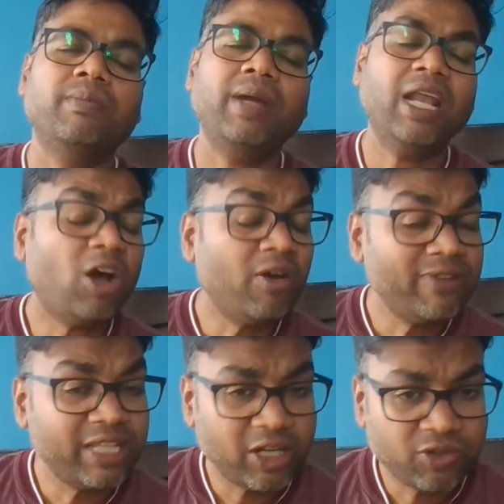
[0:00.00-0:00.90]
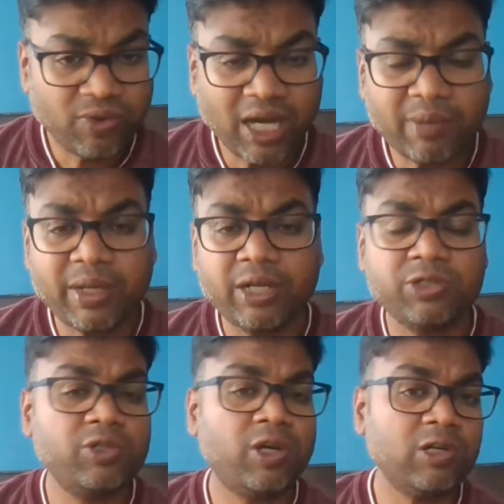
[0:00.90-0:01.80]
along with the requirement, you
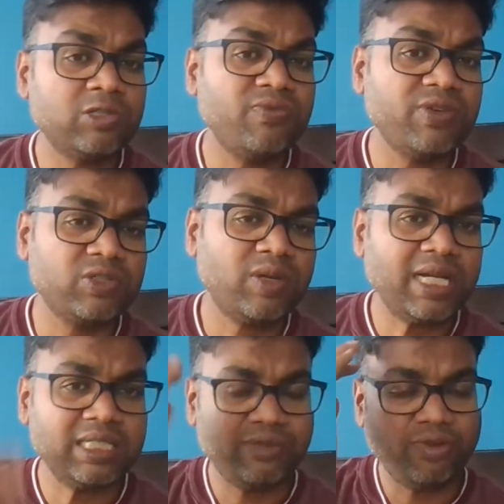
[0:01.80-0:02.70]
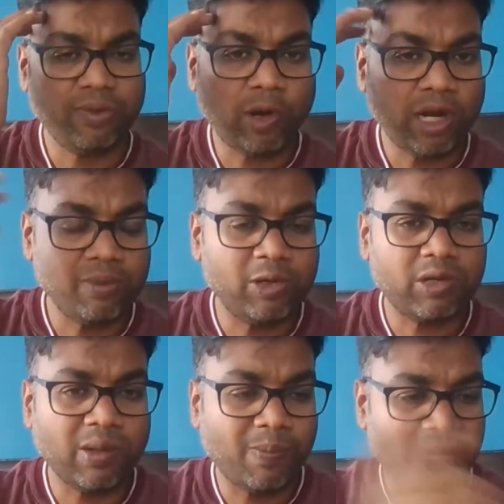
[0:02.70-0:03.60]
should also visualize, if you're not able to
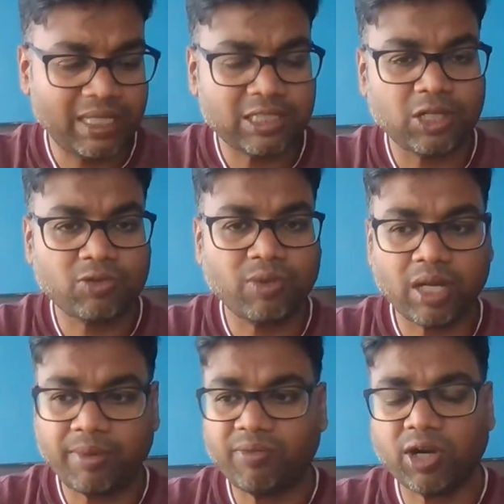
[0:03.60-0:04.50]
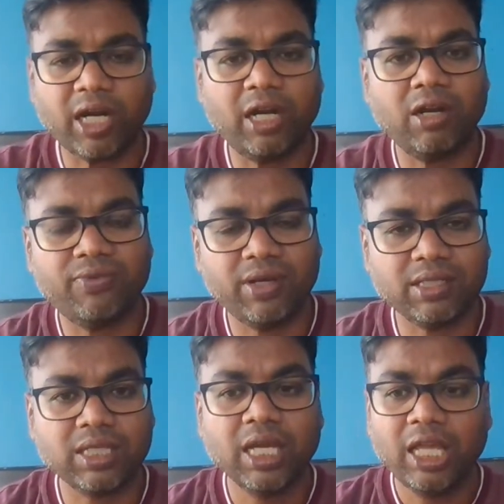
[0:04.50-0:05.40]
complete this requirement, what kind of
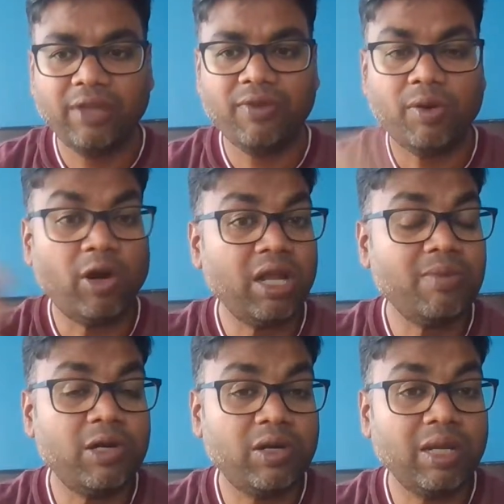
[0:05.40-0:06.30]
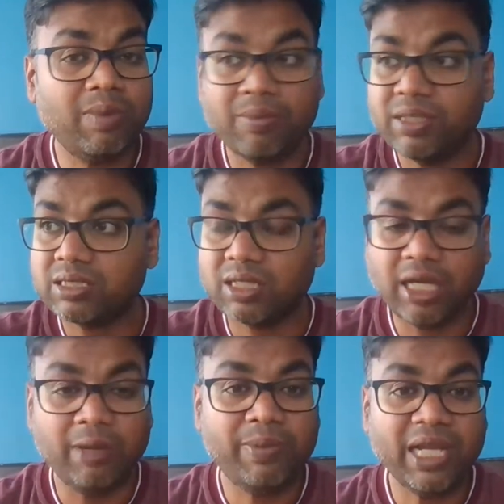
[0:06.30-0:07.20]
risk. If you're not able to develop this
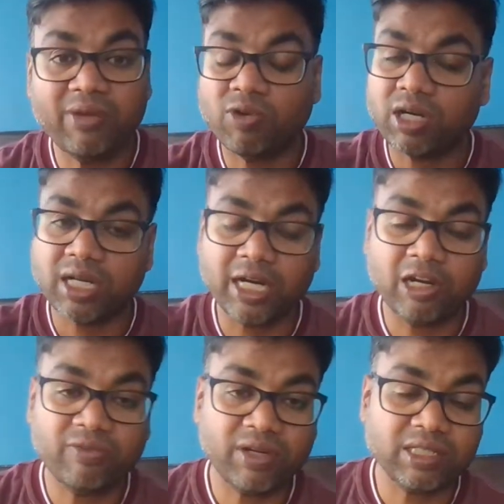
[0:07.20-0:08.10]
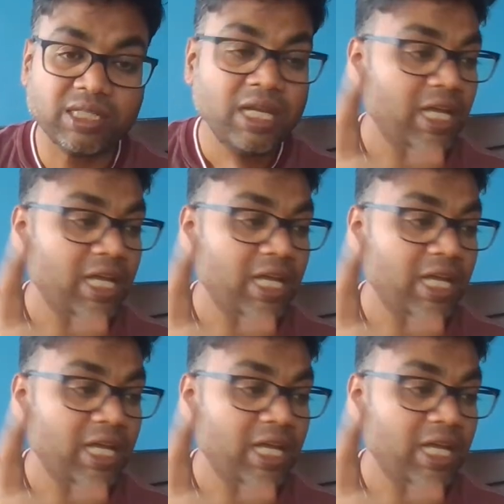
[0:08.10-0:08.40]
API, what kind of risk.